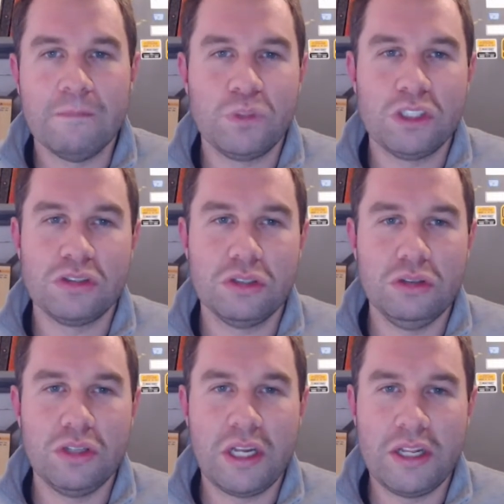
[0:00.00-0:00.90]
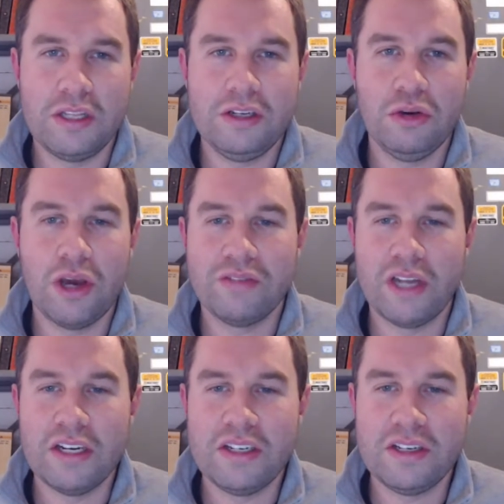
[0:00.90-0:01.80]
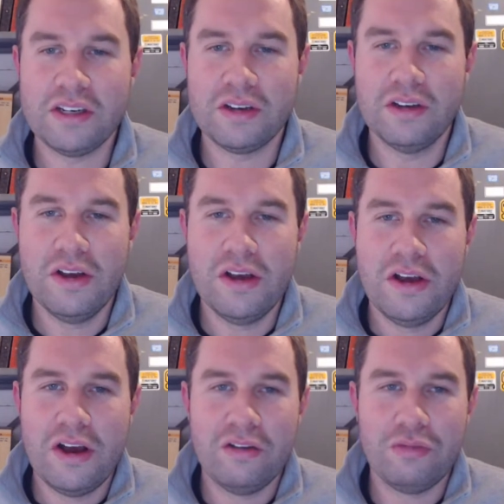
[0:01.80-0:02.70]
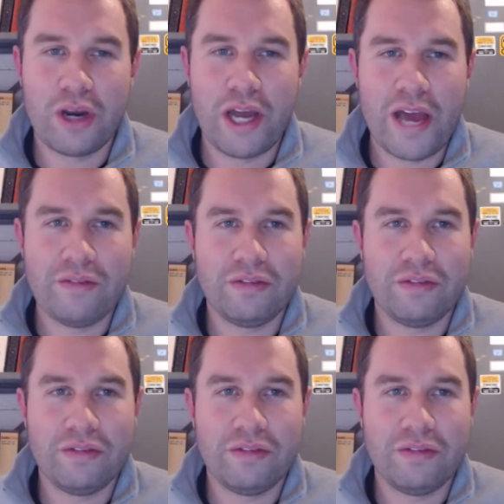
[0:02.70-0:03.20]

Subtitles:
just so that you have an idea of what I have